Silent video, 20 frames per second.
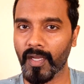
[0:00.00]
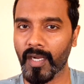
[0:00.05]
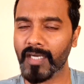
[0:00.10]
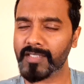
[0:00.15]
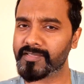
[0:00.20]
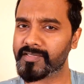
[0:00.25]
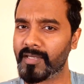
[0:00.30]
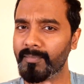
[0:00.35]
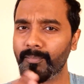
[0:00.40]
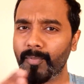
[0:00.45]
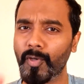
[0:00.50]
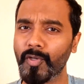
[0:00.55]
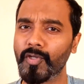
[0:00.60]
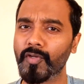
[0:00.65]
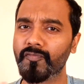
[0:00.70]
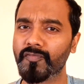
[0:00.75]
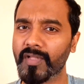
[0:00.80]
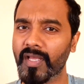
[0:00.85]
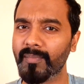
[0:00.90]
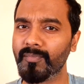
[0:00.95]
at some
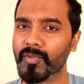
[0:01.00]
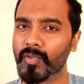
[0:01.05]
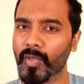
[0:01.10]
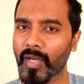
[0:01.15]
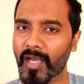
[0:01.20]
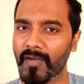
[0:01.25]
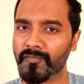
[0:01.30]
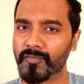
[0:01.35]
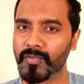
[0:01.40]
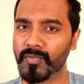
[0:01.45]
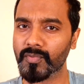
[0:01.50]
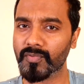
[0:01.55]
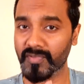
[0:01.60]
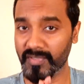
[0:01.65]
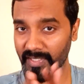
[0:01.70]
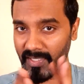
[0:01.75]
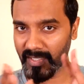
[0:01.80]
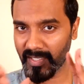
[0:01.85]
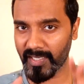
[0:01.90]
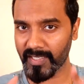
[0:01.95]
point of time you have to
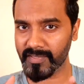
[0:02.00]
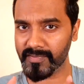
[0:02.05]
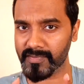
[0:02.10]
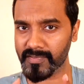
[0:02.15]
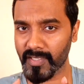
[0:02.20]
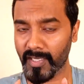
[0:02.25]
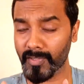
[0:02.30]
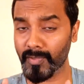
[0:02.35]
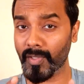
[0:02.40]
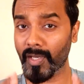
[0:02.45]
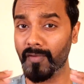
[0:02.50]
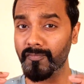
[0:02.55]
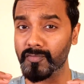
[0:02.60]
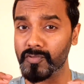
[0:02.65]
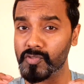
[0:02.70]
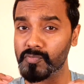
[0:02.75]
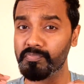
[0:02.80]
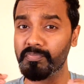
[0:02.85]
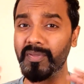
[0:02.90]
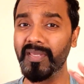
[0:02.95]
realize and you have
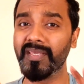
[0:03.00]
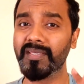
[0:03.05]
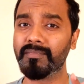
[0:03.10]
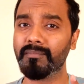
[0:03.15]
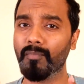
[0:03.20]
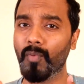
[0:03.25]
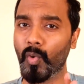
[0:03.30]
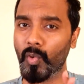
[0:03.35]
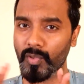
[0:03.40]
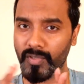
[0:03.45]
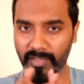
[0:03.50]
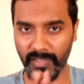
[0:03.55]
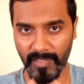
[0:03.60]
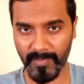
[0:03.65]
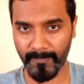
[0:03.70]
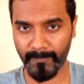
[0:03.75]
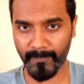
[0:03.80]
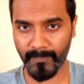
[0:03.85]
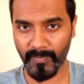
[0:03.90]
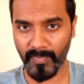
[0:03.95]
to speak
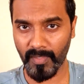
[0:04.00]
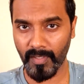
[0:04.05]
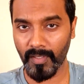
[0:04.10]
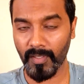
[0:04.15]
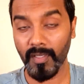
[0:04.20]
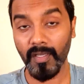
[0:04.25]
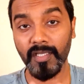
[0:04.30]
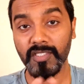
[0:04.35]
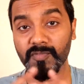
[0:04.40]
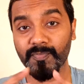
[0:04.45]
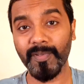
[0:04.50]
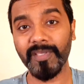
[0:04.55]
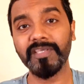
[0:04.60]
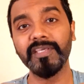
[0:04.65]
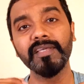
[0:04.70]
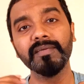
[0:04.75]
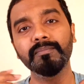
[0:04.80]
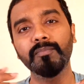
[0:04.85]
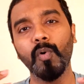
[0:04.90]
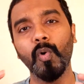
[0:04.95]
boldly.
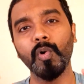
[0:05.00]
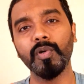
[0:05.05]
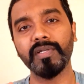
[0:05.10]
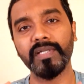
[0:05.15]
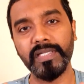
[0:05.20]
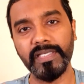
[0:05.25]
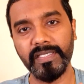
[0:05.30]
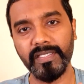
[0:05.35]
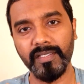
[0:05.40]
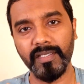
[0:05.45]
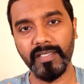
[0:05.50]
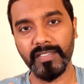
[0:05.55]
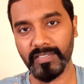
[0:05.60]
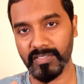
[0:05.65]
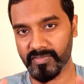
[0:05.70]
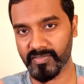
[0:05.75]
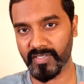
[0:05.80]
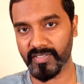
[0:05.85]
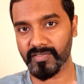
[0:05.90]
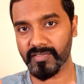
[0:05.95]
Speaking boldly in
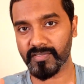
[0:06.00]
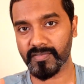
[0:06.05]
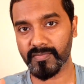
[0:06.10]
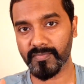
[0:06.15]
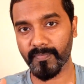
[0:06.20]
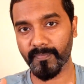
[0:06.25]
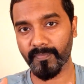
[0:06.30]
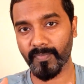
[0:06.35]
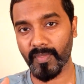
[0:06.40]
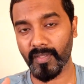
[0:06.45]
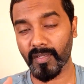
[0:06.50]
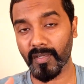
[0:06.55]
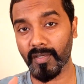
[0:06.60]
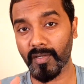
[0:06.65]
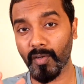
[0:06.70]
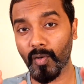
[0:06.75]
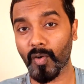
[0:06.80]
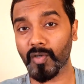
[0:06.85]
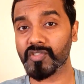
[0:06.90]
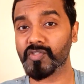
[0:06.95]
the sense
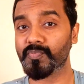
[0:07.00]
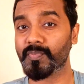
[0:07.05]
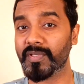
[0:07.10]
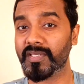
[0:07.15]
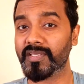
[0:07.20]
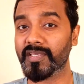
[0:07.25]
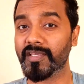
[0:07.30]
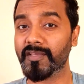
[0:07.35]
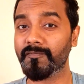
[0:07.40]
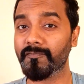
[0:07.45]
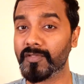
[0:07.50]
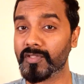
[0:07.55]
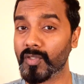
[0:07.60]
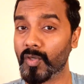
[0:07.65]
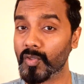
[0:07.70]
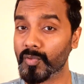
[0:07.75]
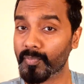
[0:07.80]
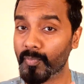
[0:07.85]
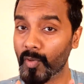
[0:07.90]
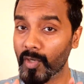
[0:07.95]
not speaking
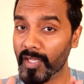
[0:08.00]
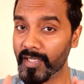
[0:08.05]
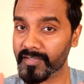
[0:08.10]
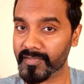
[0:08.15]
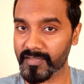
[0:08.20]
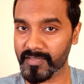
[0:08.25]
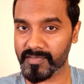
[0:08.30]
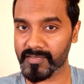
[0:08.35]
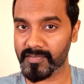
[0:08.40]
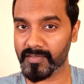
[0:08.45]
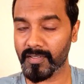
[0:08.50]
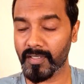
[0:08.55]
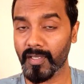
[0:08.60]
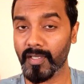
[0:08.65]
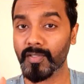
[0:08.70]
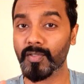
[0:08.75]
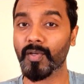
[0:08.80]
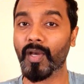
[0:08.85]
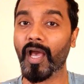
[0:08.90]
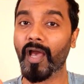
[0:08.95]
without politeness
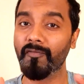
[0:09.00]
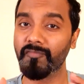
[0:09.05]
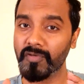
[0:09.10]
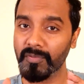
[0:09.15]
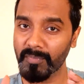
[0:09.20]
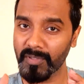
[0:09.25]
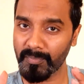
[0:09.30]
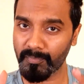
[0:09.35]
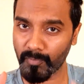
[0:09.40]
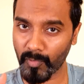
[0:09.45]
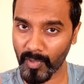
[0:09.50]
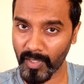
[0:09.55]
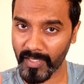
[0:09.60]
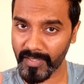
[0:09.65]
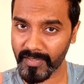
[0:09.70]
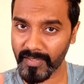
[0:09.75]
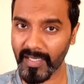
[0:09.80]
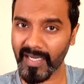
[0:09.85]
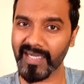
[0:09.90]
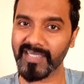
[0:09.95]
you have to be
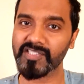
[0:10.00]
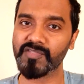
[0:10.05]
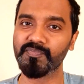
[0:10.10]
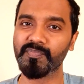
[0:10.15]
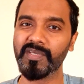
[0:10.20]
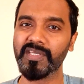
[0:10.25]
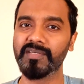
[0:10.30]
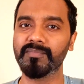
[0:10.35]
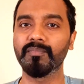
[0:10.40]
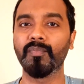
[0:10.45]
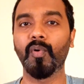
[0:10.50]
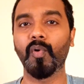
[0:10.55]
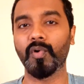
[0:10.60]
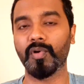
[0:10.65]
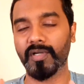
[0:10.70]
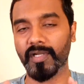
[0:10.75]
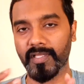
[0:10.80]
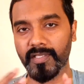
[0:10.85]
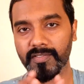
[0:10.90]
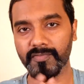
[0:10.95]
polite and speak
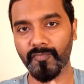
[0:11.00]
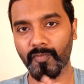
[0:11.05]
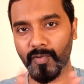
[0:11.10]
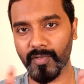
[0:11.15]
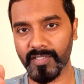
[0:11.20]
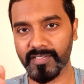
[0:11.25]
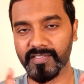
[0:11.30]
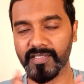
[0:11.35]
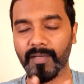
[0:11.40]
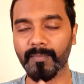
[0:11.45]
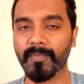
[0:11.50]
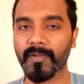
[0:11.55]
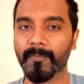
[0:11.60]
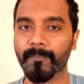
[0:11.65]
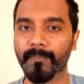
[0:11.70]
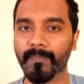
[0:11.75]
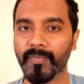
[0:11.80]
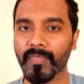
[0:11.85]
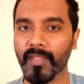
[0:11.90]
boldly. For example,